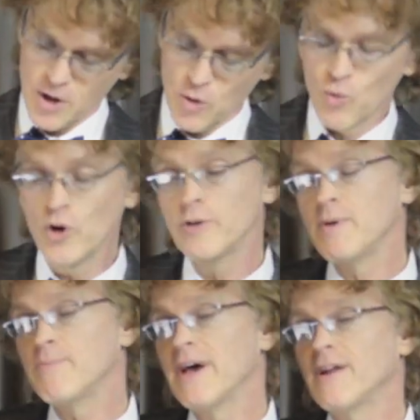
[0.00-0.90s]
would it
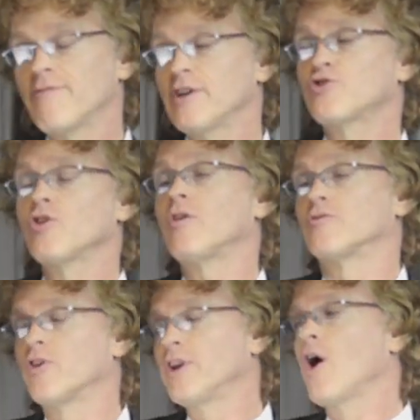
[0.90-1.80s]
be beneficial
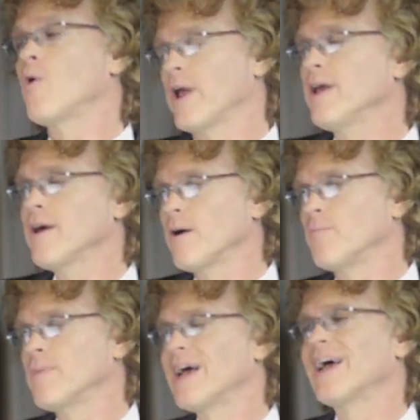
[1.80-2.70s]
to know
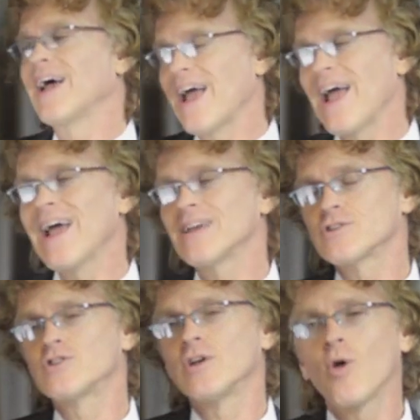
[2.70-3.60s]
him
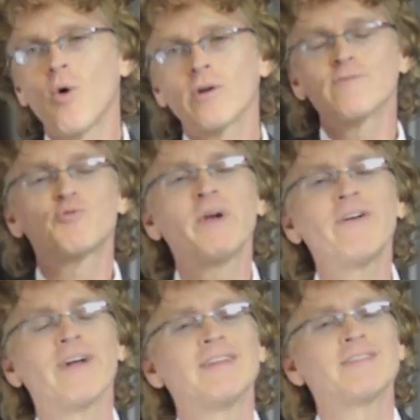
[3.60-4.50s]
as the Lord of
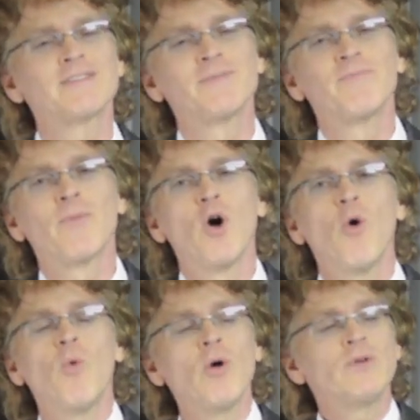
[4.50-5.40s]
spirits
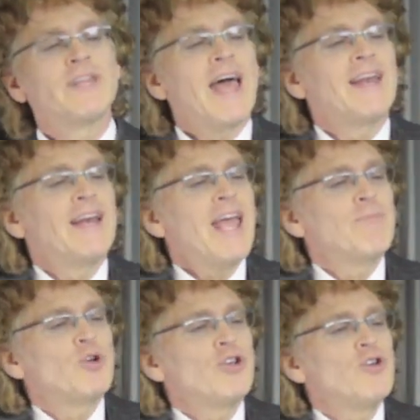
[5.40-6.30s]
what would that
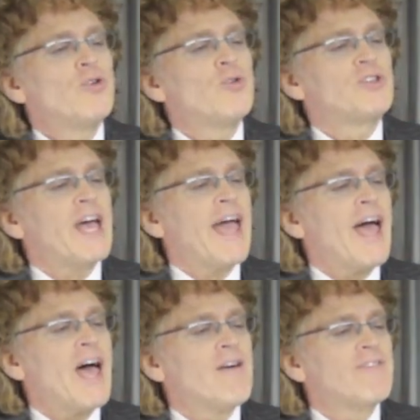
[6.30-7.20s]
enable you to
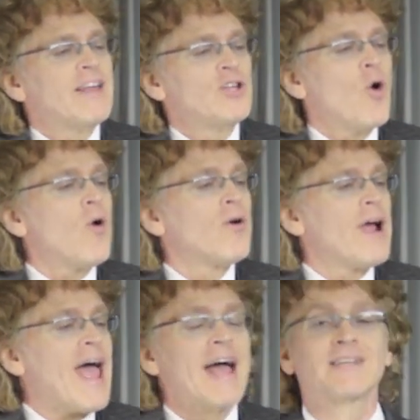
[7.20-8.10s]
have at your
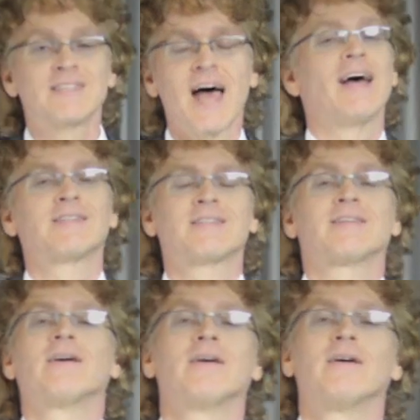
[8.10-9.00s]
access